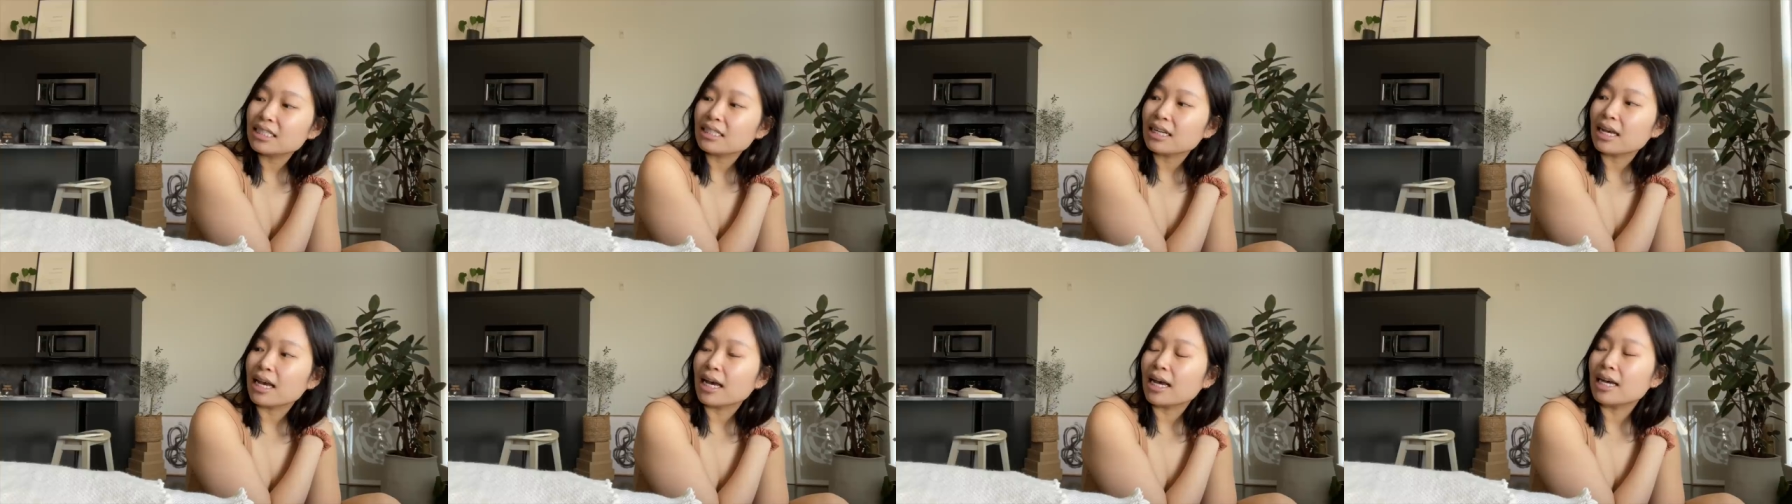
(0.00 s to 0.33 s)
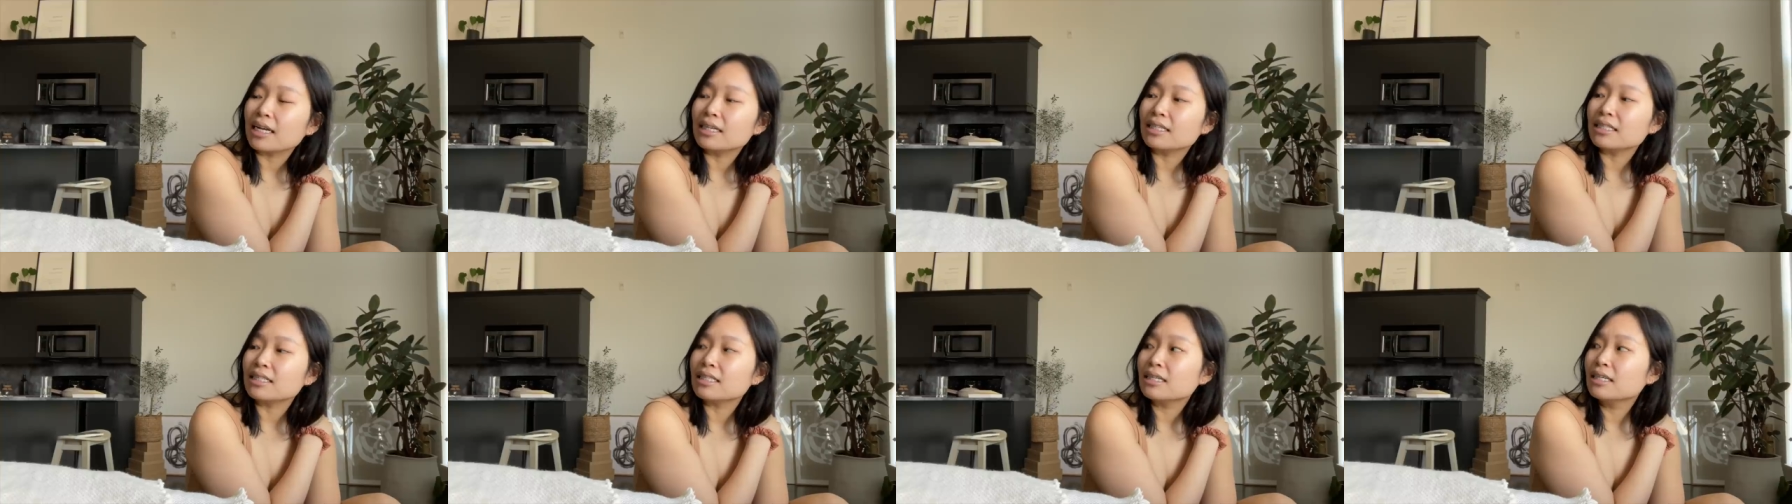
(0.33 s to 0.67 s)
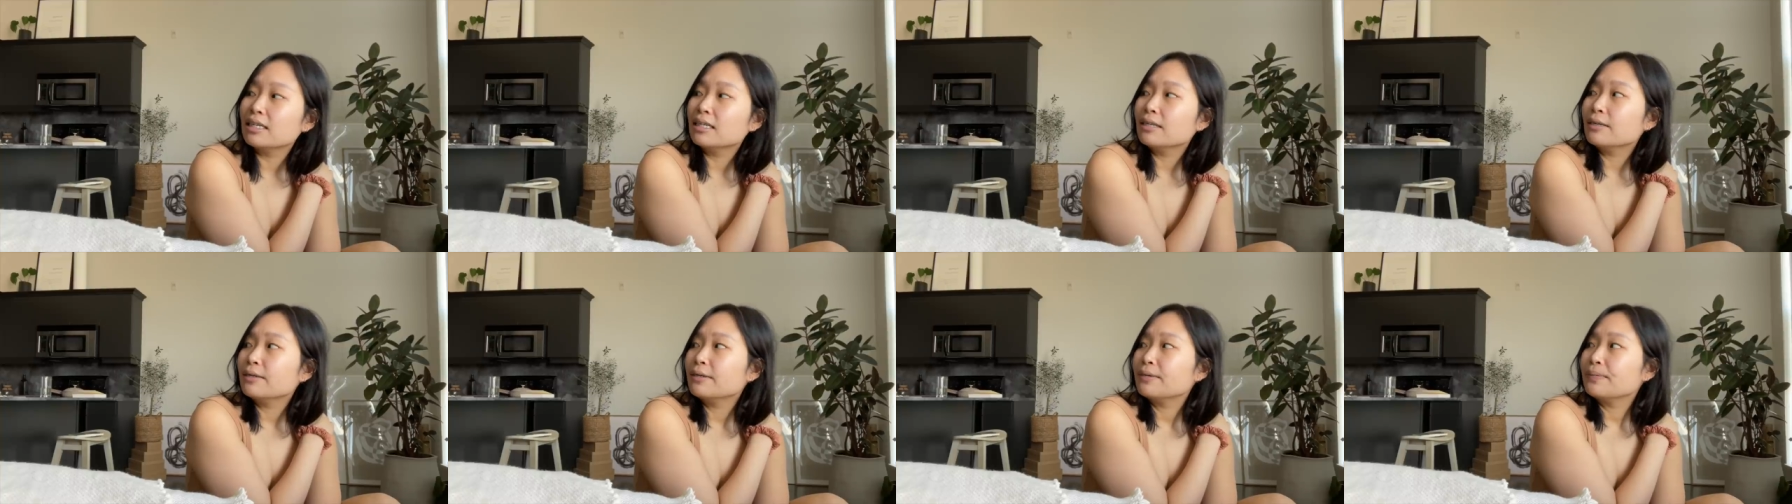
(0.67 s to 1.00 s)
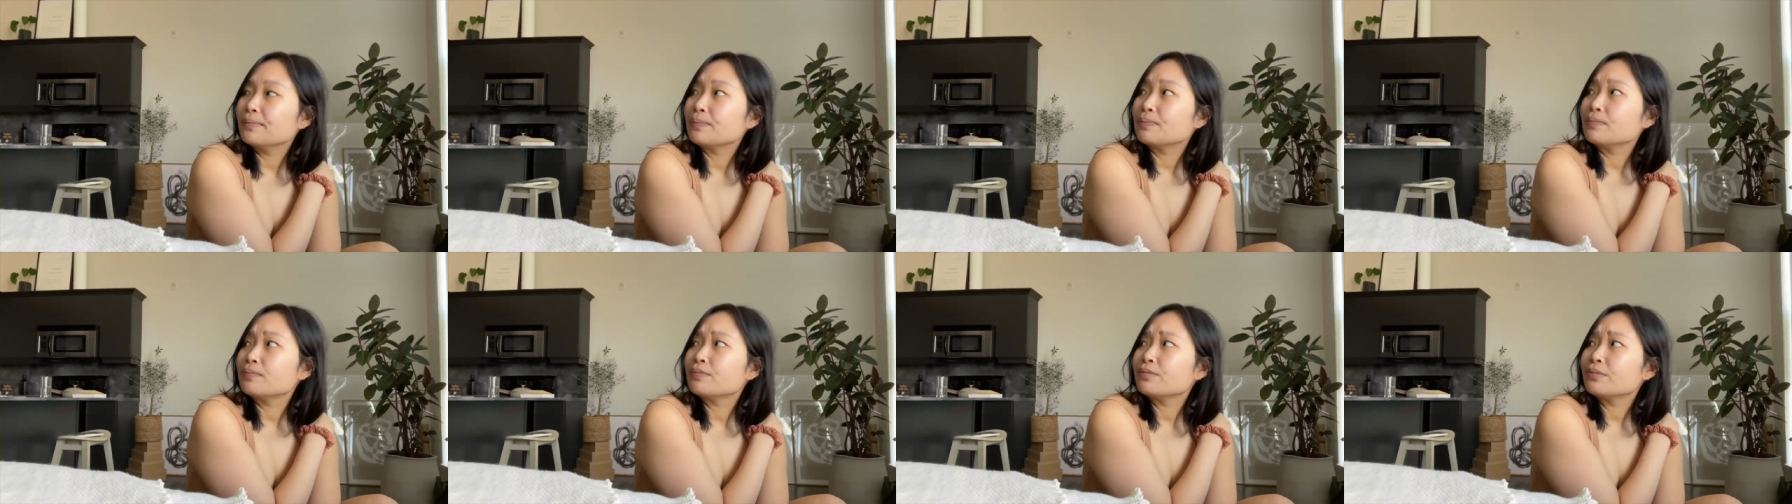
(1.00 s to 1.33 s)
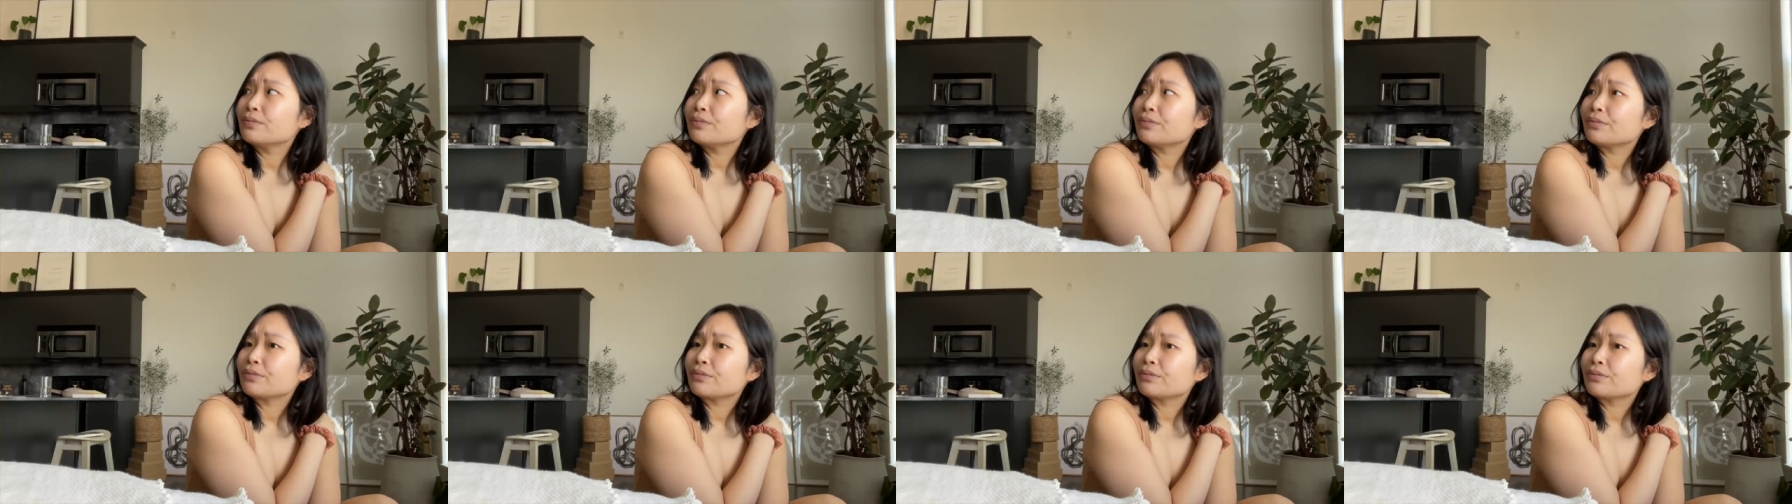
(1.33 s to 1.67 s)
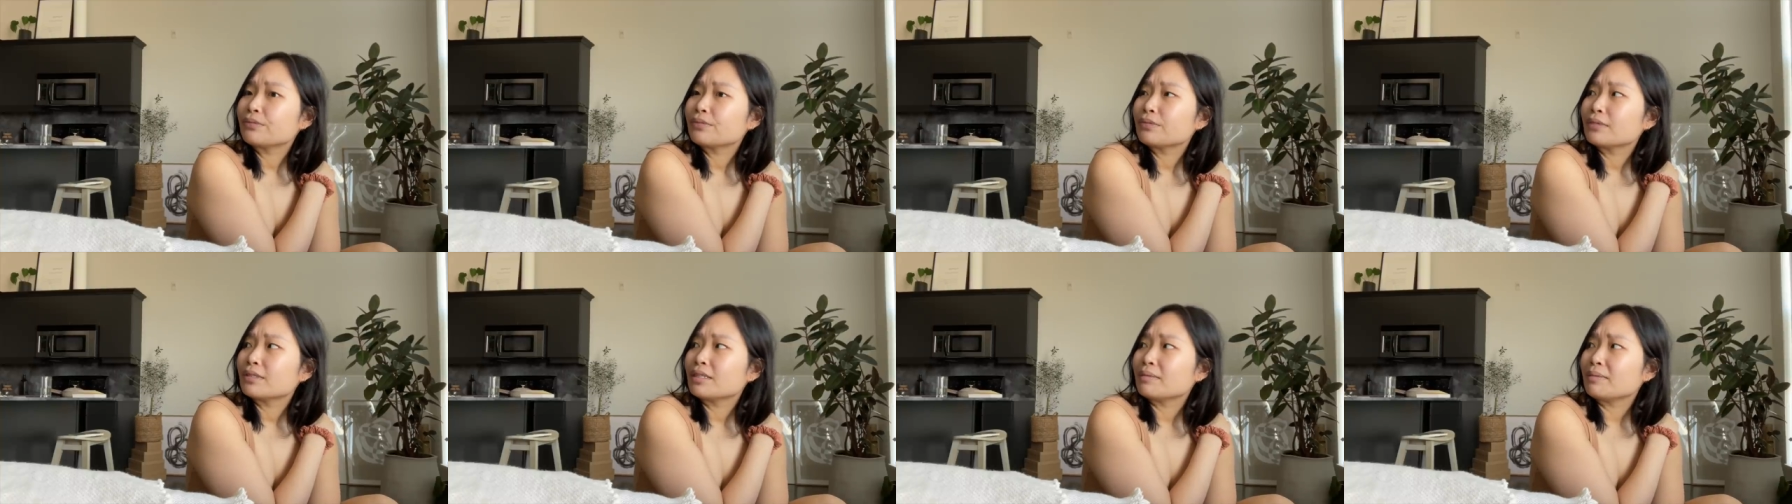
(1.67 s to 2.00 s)
and
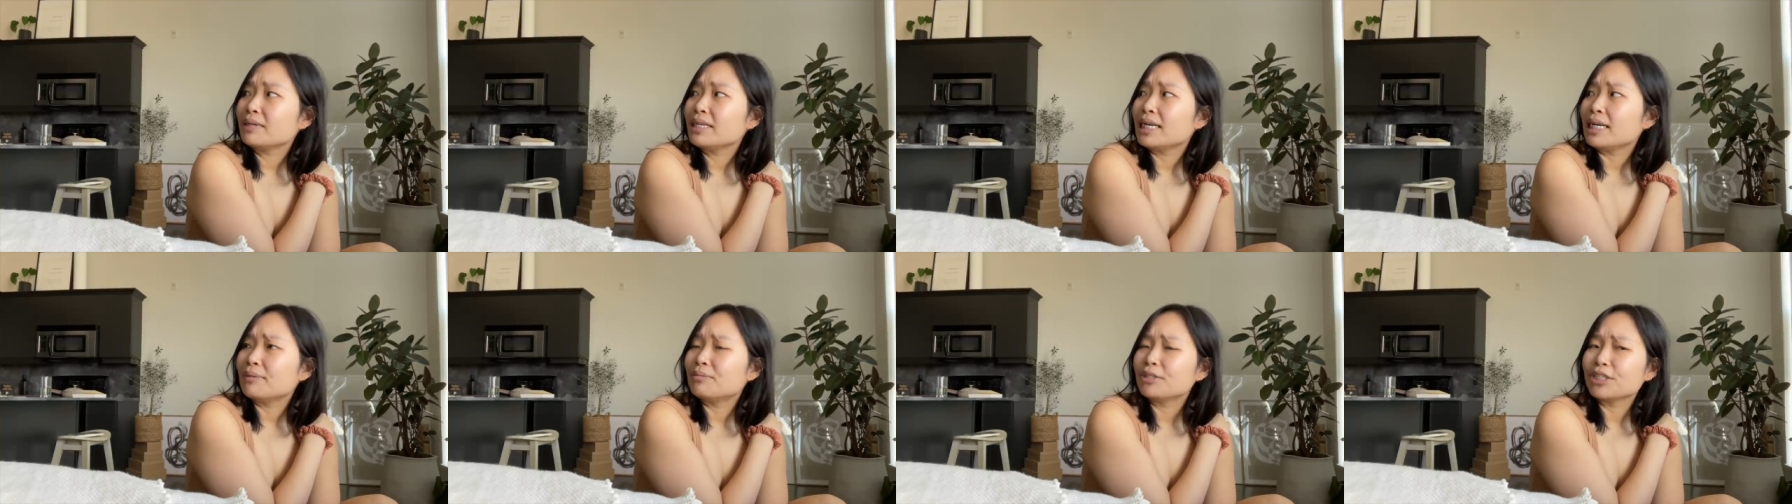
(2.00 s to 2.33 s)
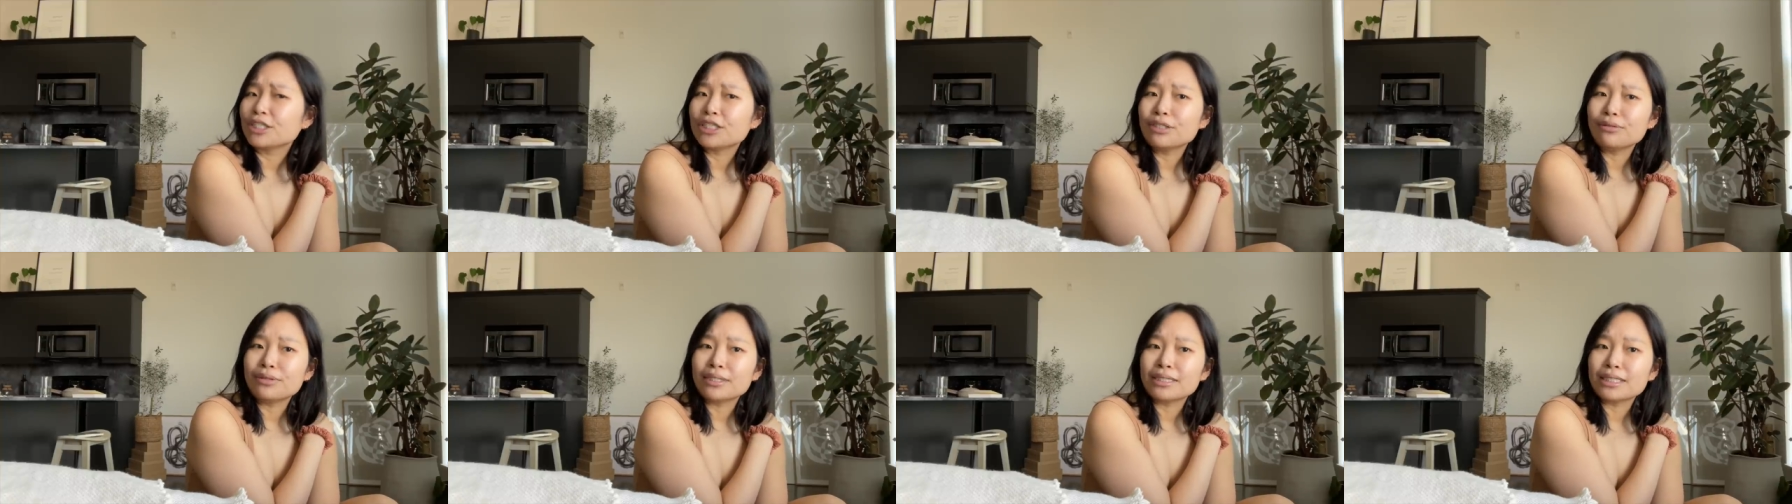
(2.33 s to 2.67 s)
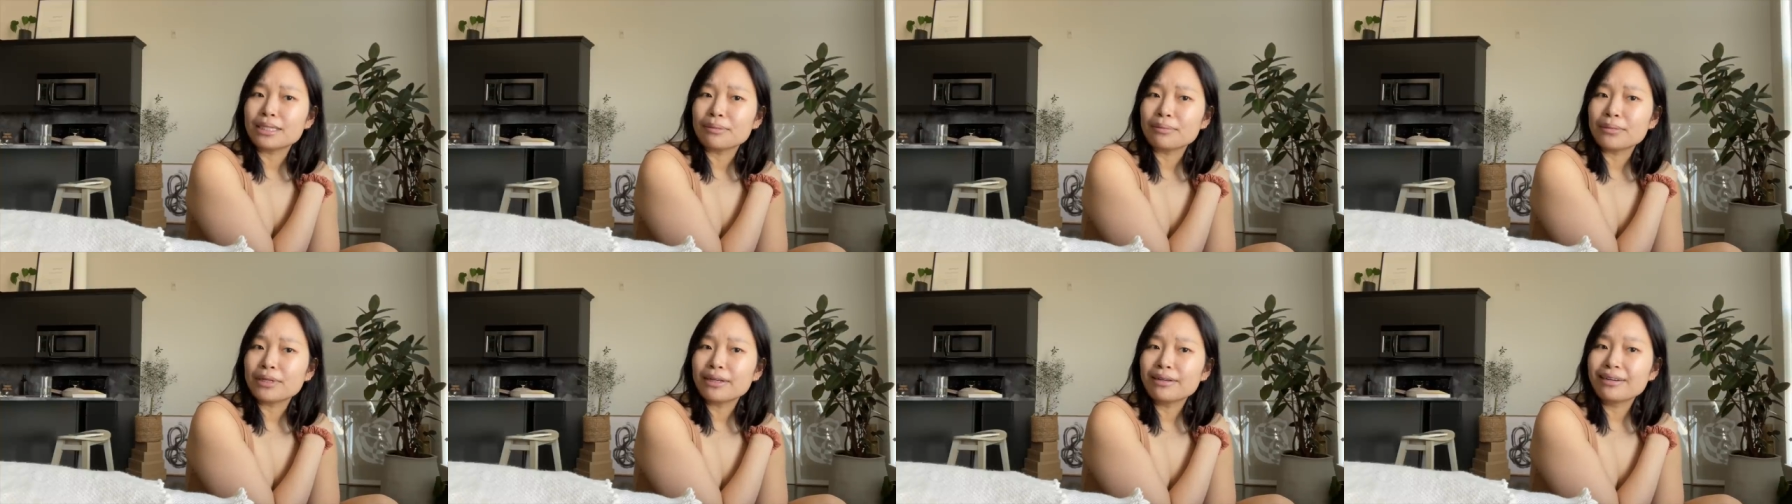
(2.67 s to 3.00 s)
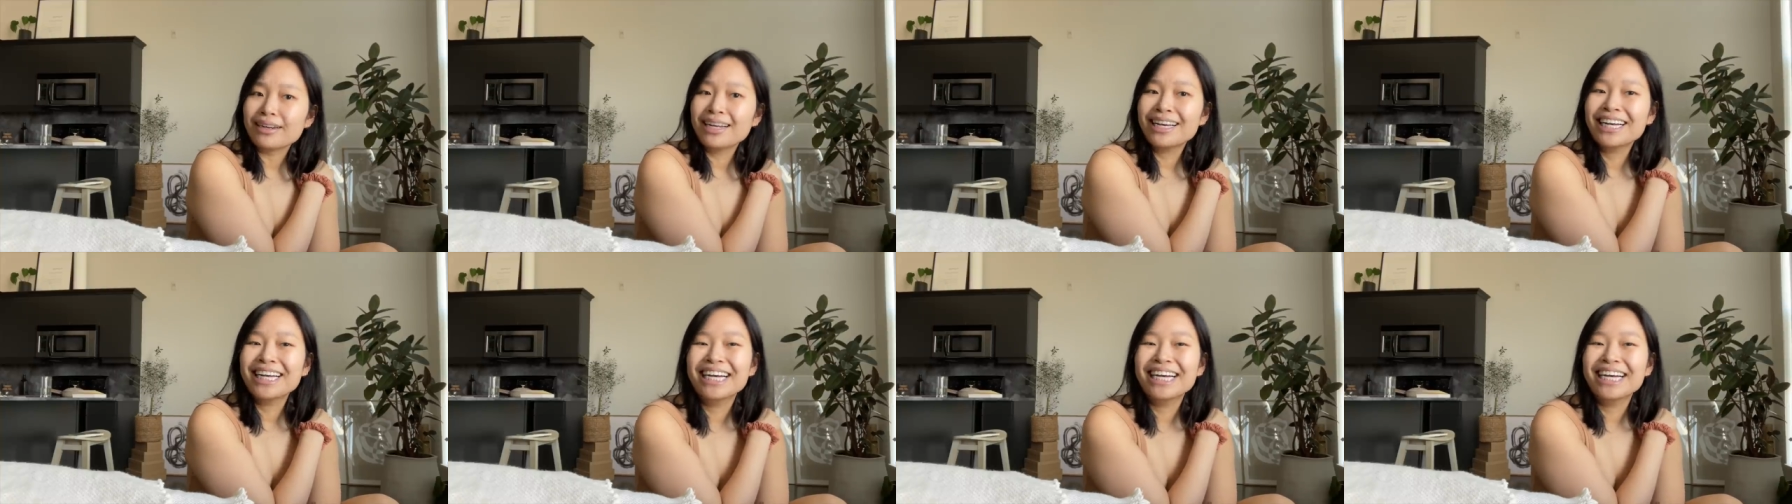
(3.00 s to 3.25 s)
my neighbor's doing something.